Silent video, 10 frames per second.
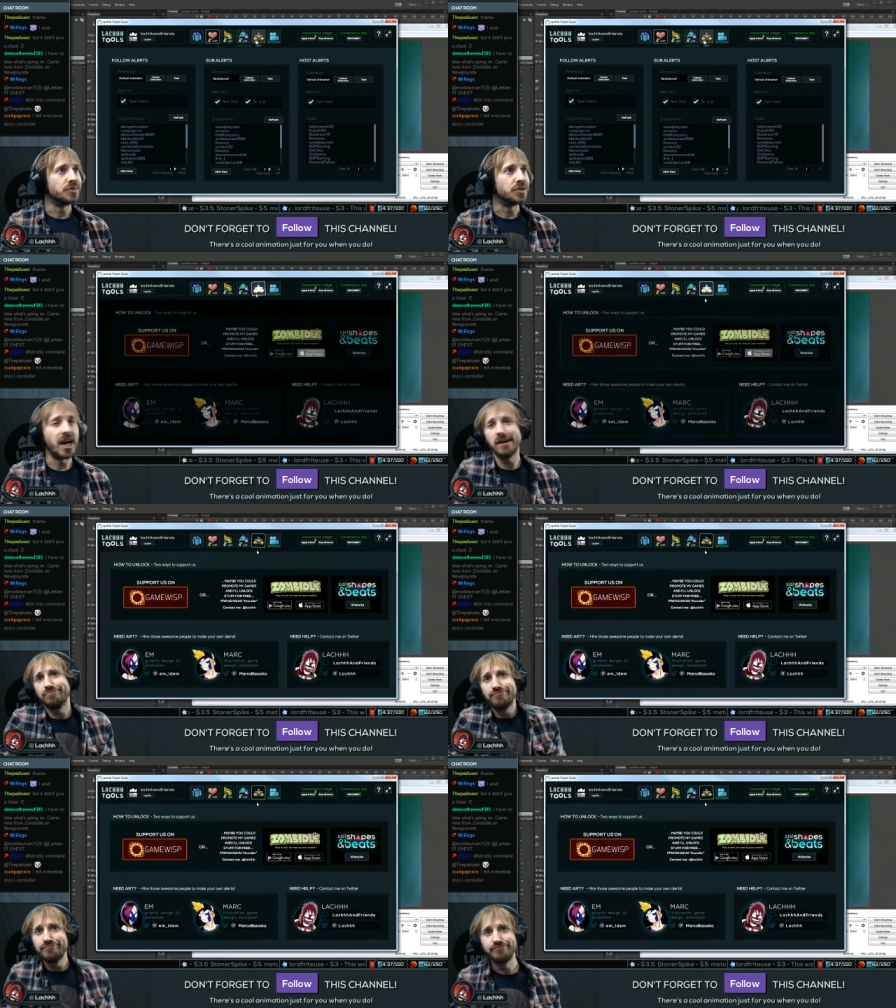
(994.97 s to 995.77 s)
yeah,
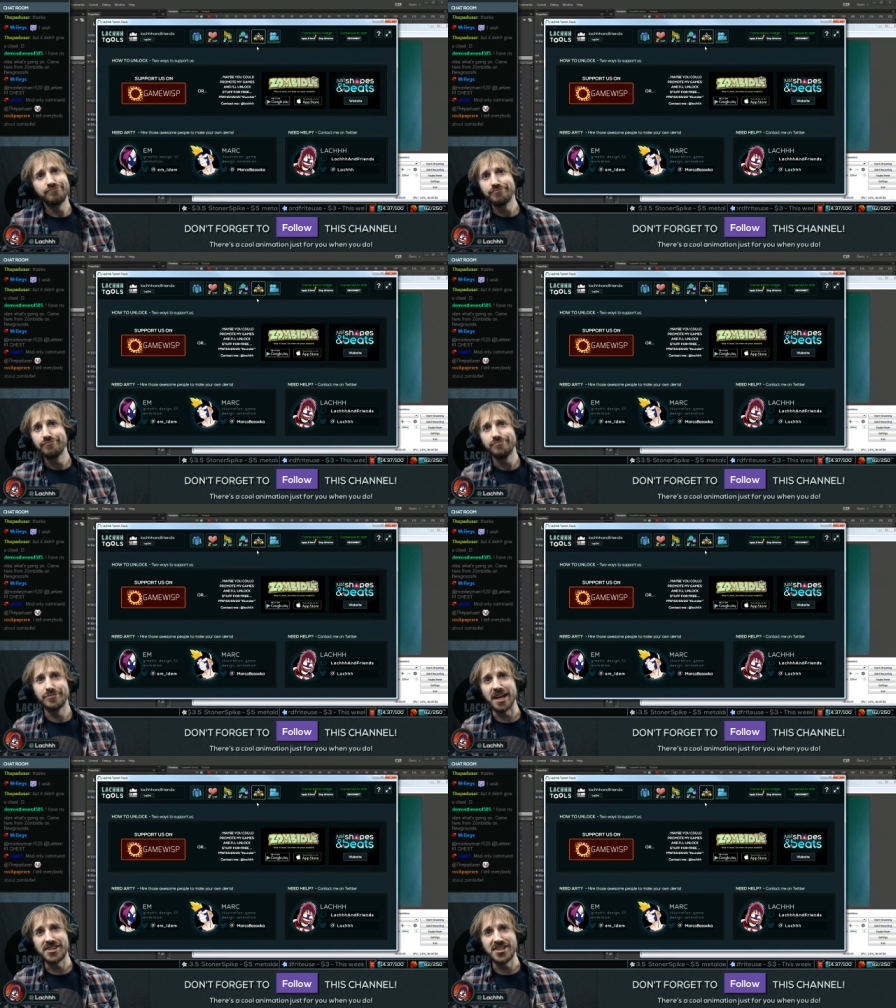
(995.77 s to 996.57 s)

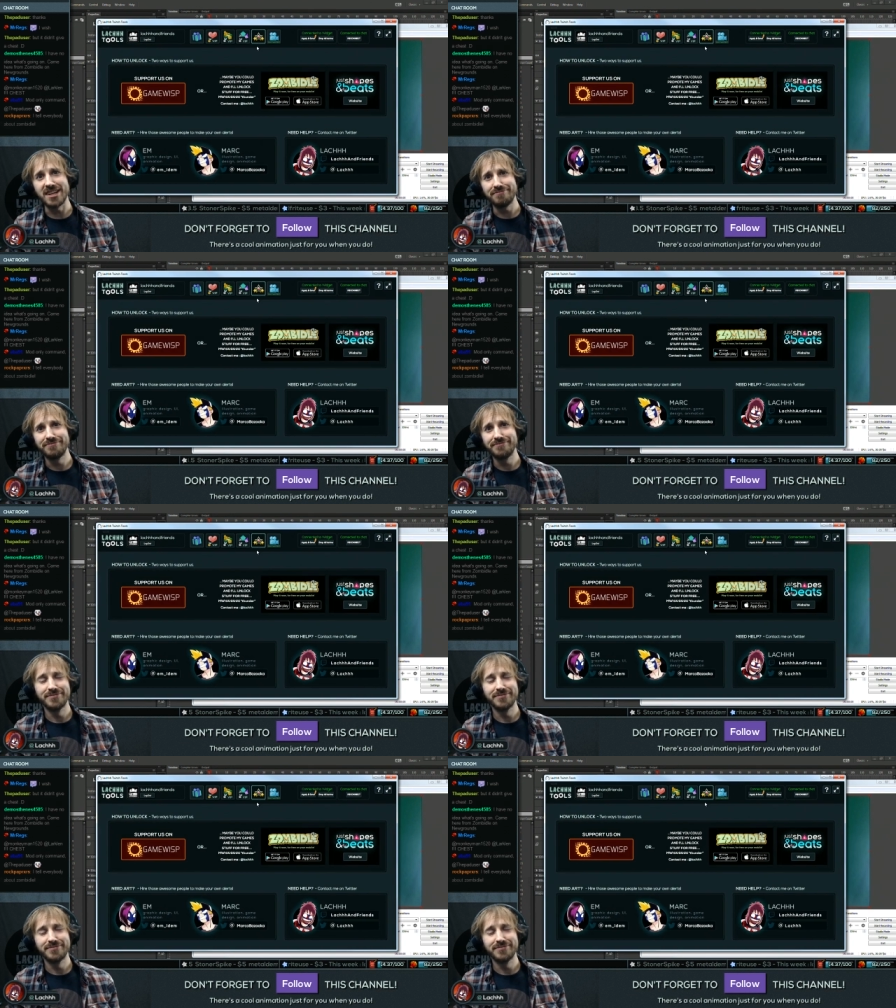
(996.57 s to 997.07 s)
that's it.